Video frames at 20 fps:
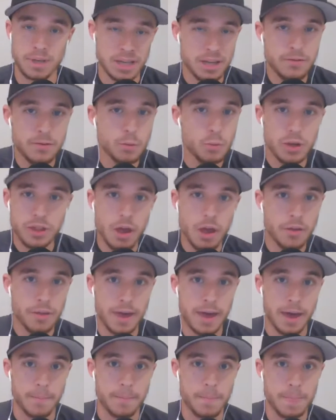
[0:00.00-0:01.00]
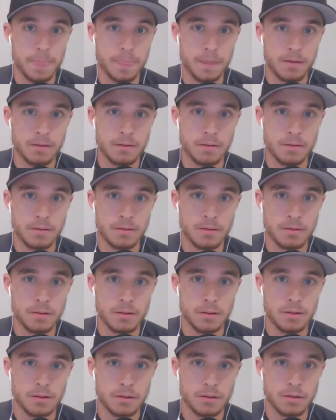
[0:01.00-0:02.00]
But even with all that,
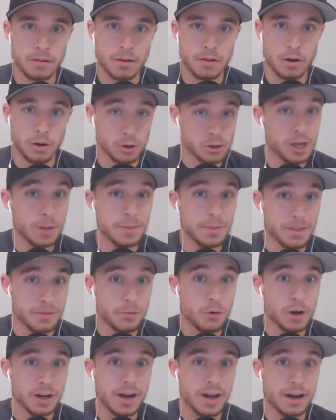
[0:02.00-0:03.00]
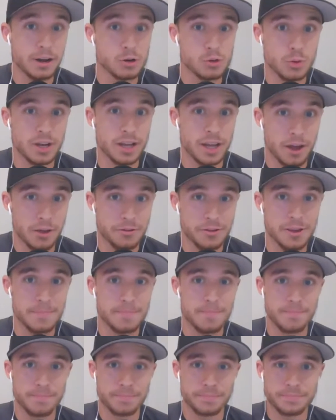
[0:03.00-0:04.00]
are you telling me the 49ers win
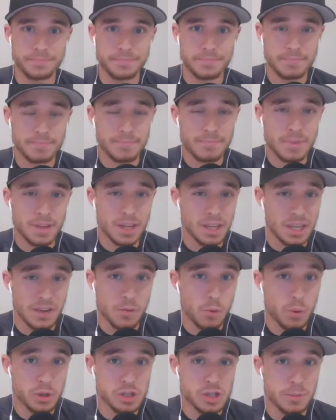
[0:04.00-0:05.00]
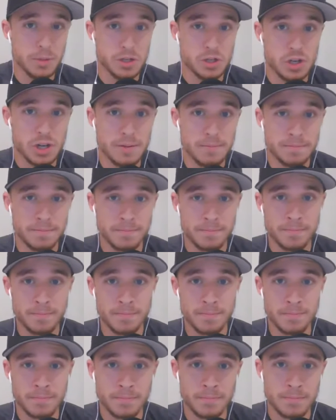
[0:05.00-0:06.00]
healthy, even with Jimmy G,
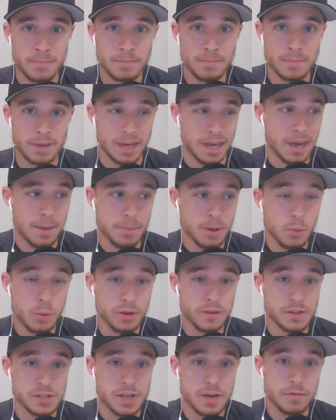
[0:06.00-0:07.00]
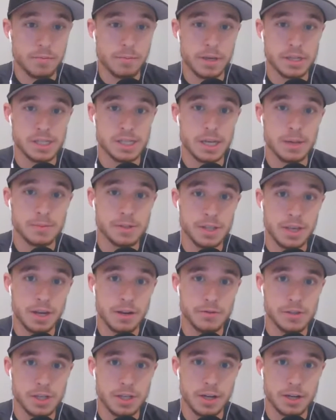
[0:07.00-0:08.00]
can't be one of the seven best teams in
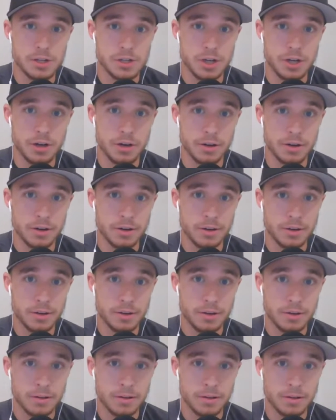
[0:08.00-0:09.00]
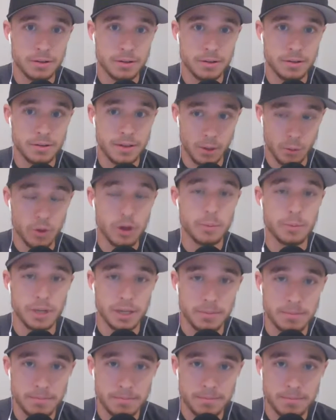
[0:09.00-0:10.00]
the NFC next year? They will
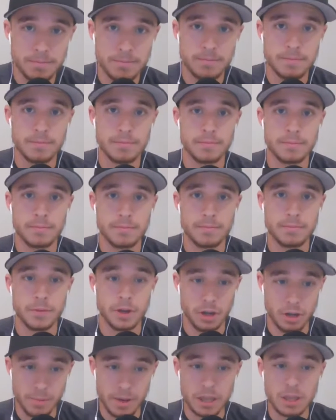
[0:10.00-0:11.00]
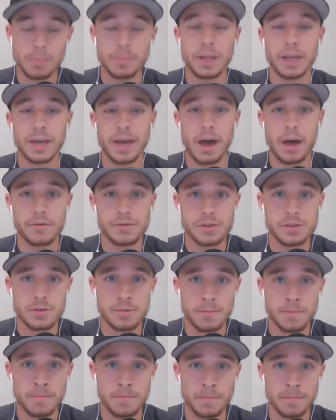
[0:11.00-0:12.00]
be. They're going to make the
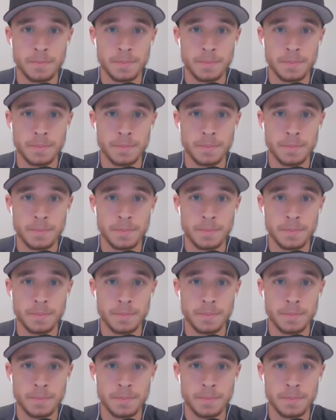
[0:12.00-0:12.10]
playoffs.